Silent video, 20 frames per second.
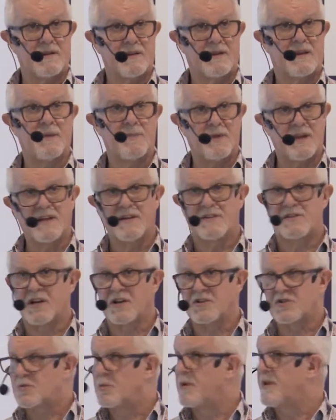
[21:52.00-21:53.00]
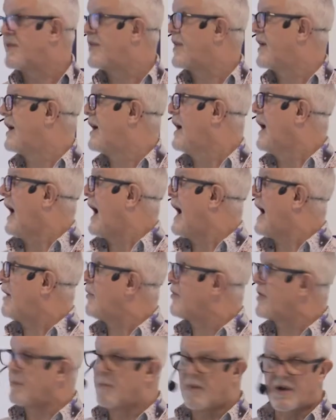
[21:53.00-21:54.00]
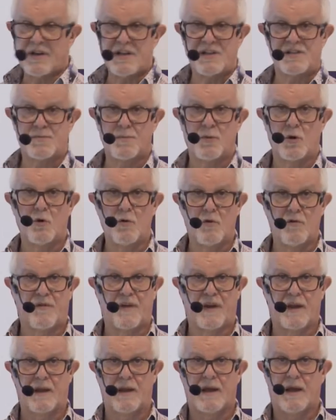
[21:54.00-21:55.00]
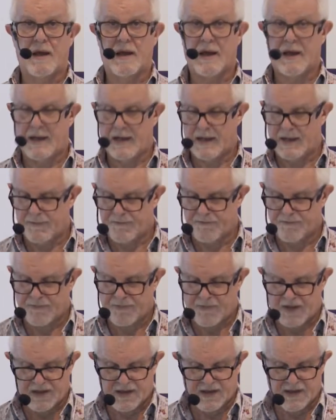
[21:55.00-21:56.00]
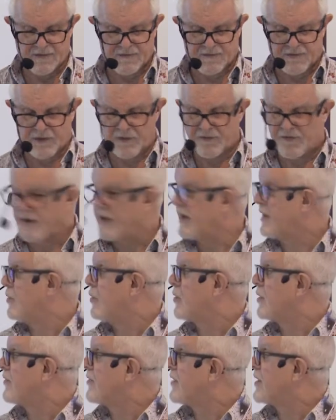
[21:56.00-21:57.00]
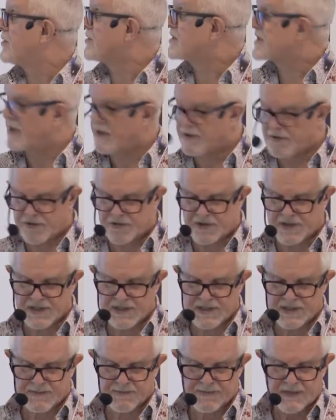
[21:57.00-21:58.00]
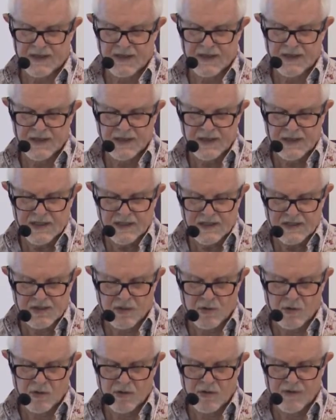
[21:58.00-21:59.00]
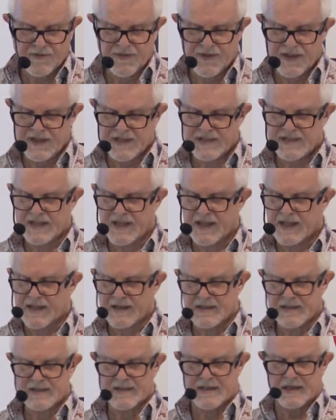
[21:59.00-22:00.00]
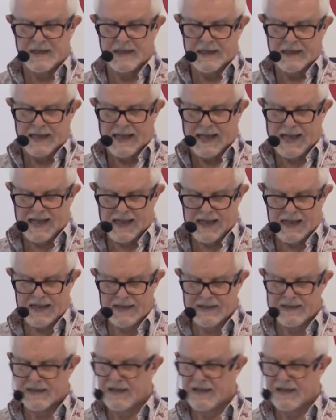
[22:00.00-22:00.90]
keeping in touch with how the money's moving in all of those countries. So all of these things add